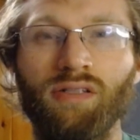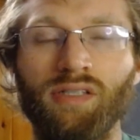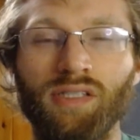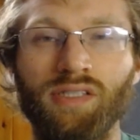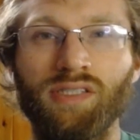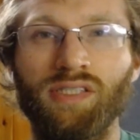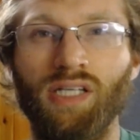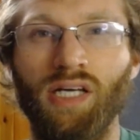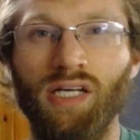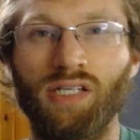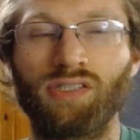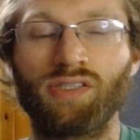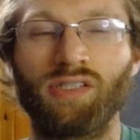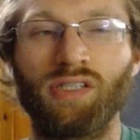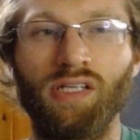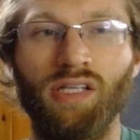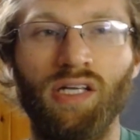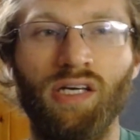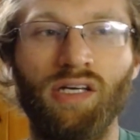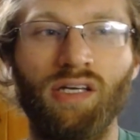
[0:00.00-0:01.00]
is to
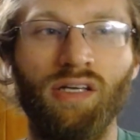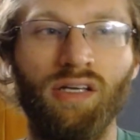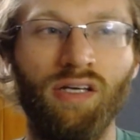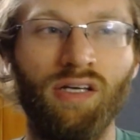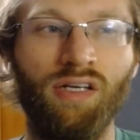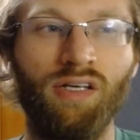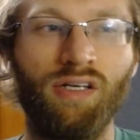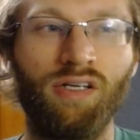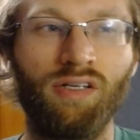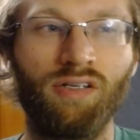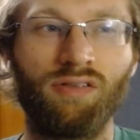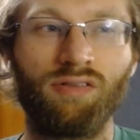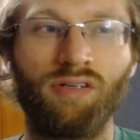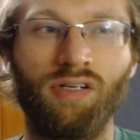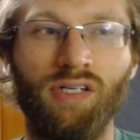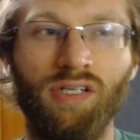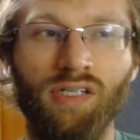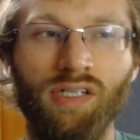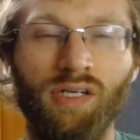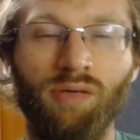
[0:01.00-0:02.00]
actually
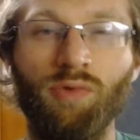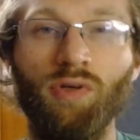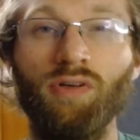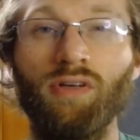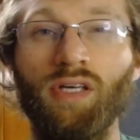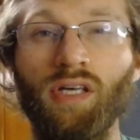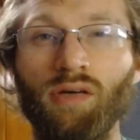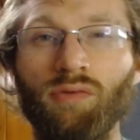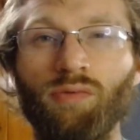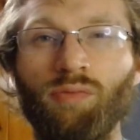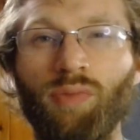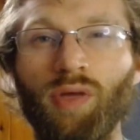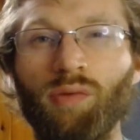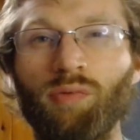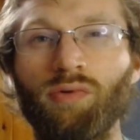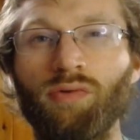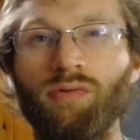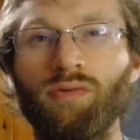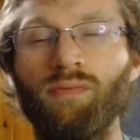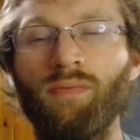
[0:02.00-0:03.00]
communicate with
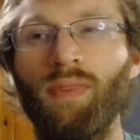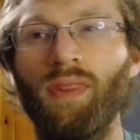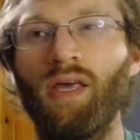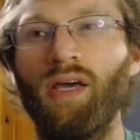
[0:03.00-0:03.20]
people.